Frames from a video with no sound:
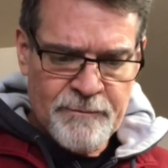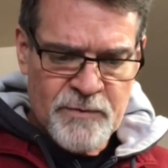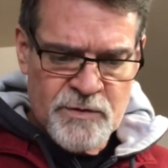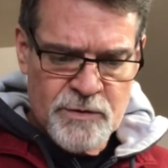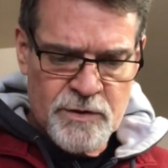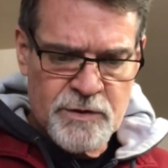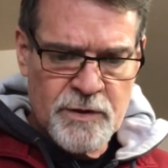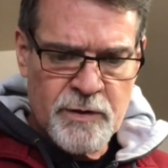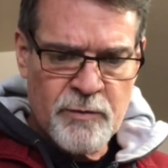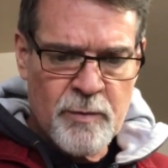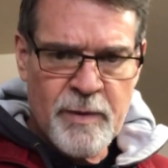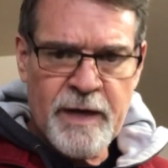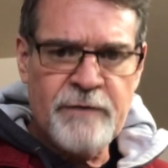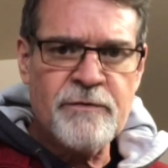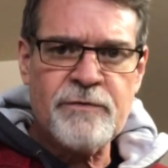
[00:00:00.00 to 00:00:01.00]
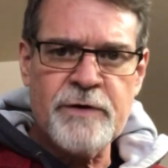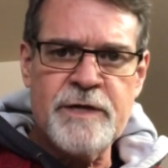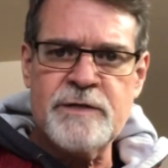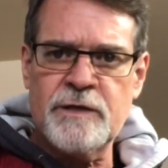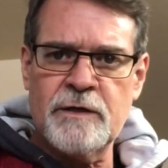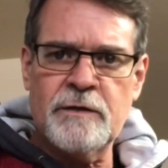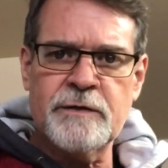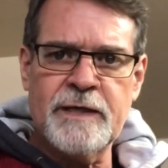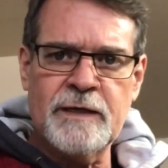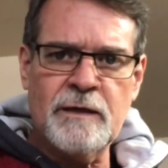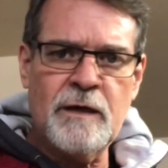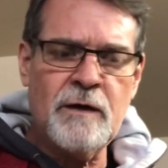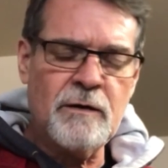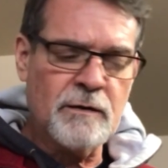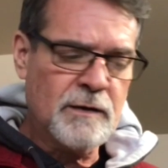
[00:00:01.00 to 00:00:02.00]
So it's going to remain freezing all day
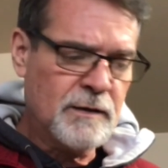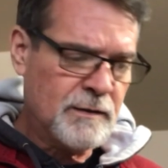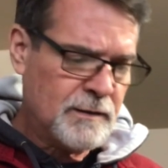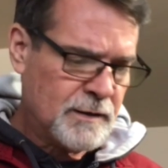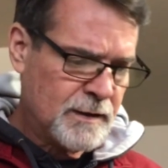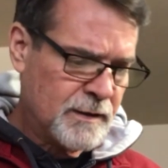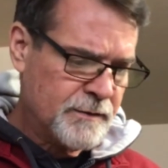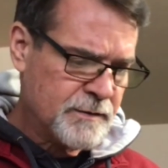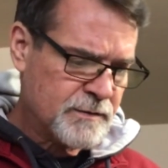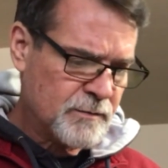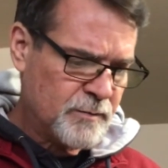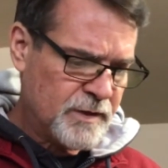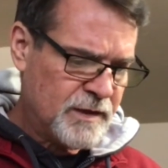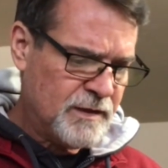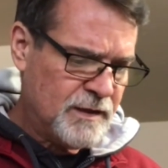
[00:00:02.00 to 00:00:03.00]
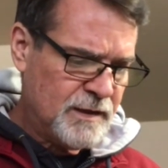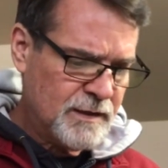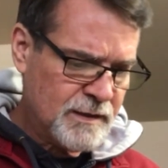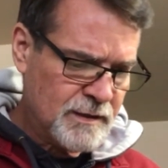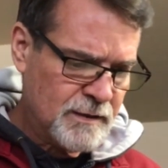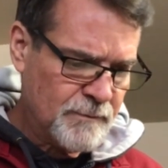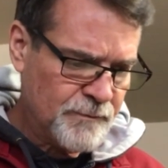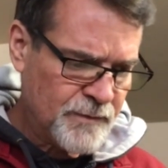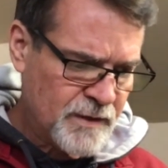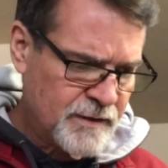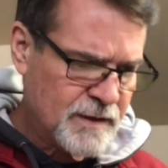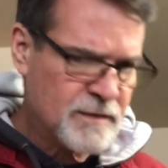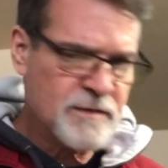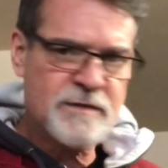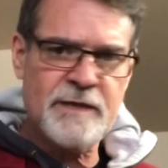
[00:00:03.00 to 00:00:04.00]
long. This will be the
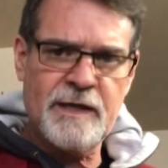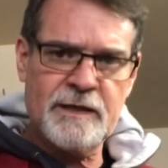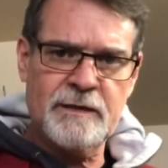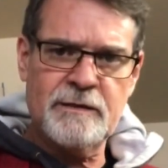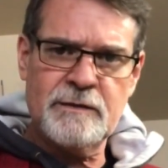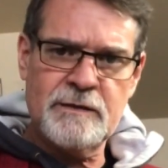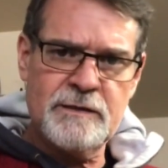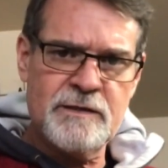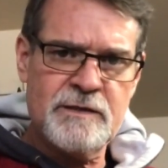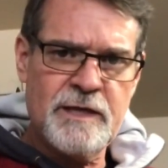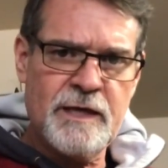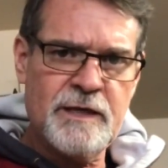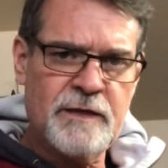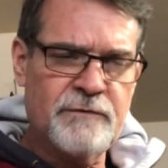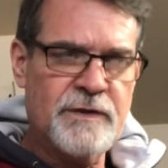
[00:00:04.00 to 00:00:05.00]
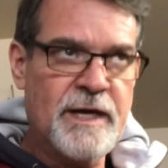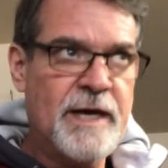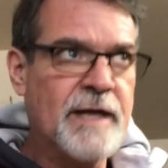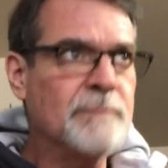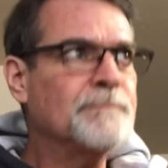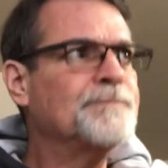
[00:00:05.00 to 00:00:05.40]
second consecutive day.